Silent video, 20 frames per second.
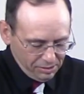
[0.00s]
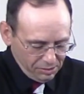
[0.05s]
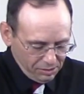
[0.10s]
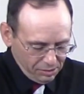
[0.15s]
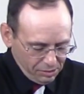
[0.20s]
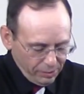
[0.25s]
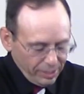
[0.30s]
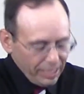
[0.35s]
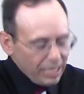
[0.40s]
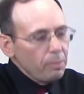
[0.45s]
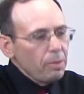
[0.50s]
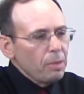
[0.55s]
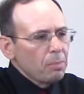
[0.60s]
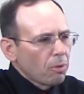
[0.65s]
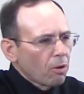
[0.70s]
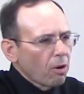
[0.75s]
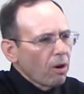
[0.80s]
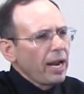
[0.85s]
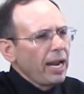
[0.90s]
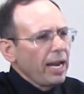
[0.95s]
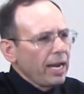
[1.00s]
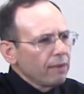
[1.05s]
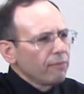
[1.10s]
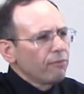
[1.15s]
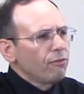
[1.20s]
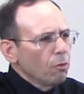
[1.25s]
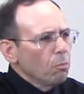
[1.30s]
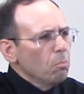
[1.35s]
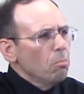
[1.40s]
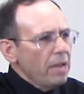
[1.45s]
So we need to be praying
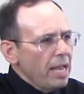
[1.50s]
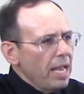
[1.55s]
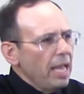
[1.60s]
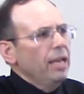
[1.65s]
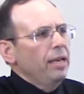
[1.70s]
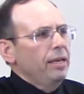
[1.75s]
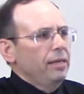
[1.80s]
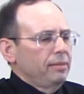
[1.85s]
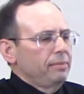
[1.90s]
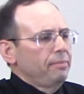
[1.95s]
for men.